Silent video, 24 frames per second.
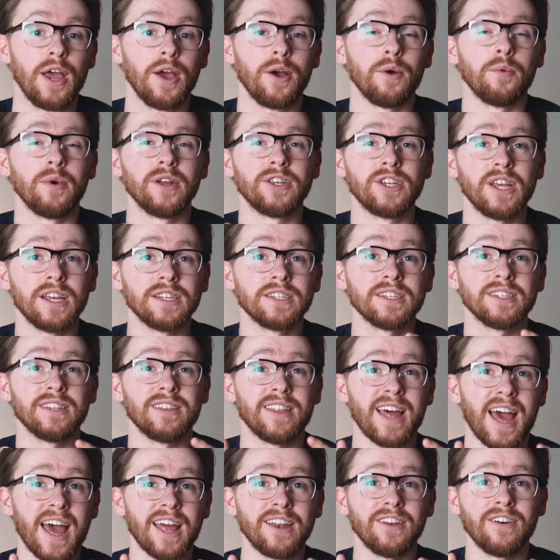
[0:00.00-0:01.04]
which isn't
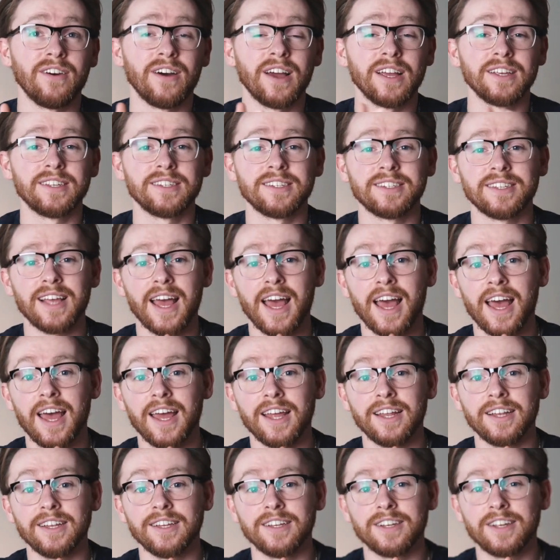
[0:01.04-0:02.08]
that nice
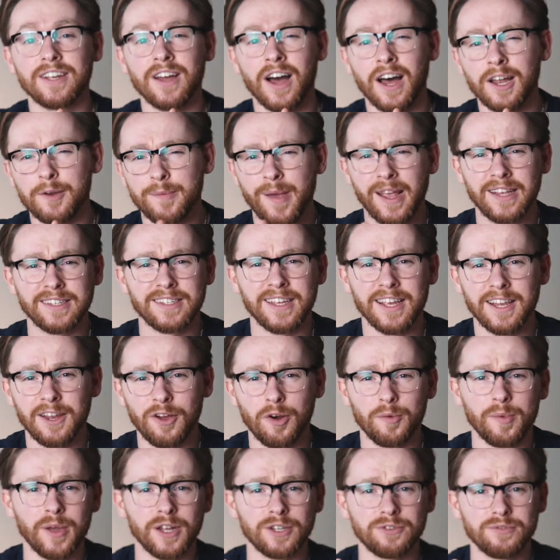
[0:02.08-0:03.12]
and kind of makes it a
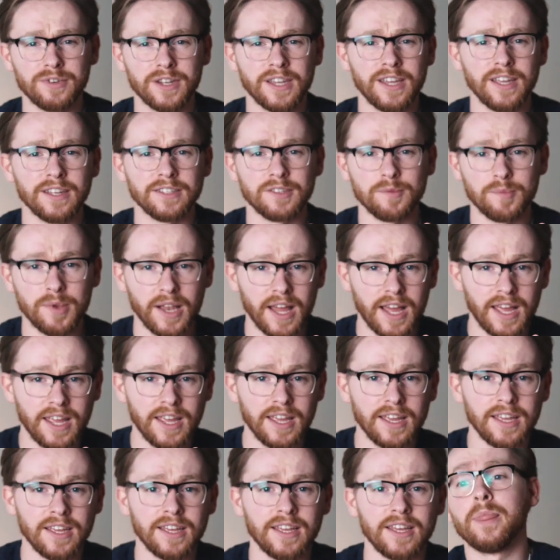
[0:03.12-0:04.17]
little bit trickier to
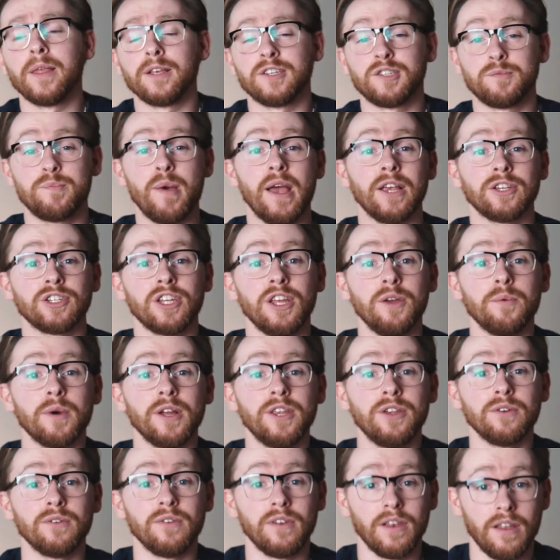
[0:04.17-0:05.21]
play, especially when
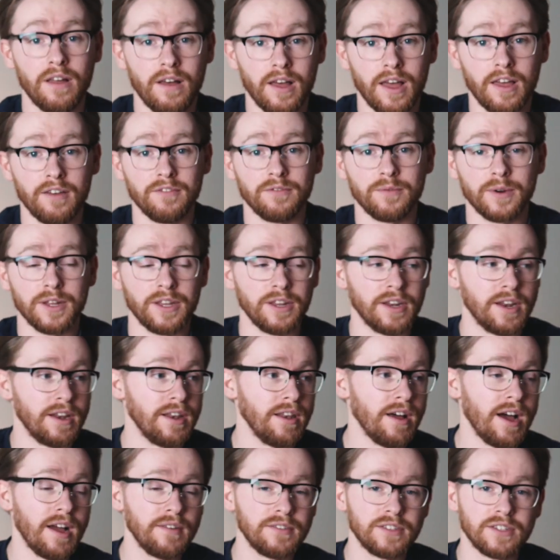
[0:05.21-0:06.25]
you're live. When in a
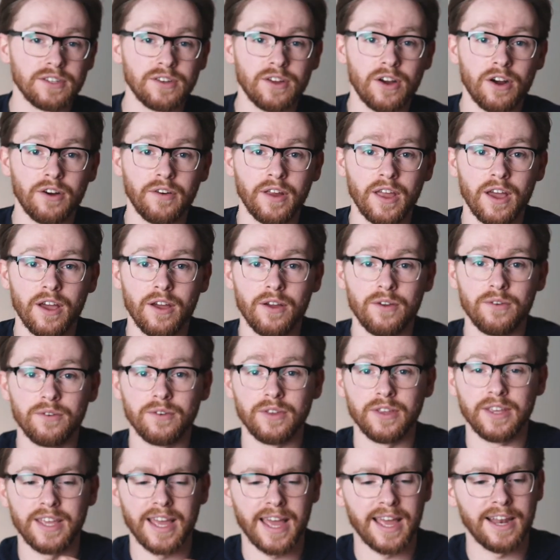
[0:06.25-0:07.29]
live scenario,
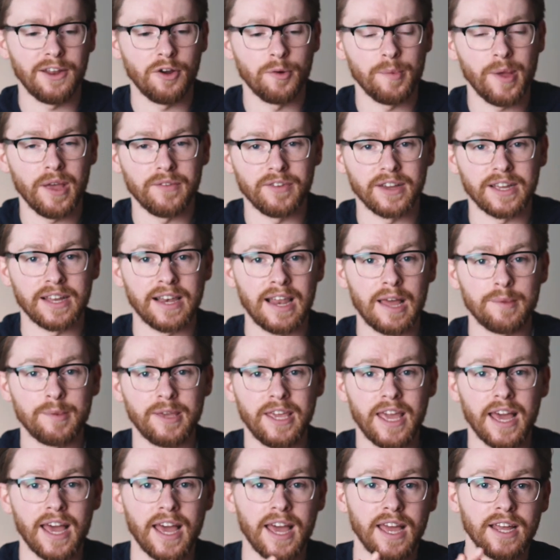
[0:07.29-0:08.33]
you get a little bit of a clammy
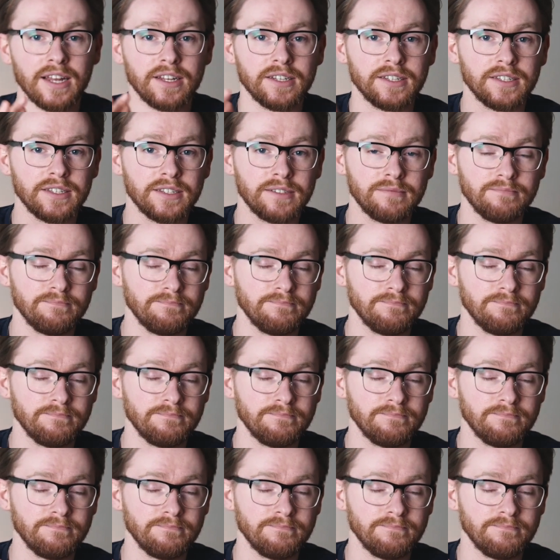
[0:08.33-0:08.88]
hand,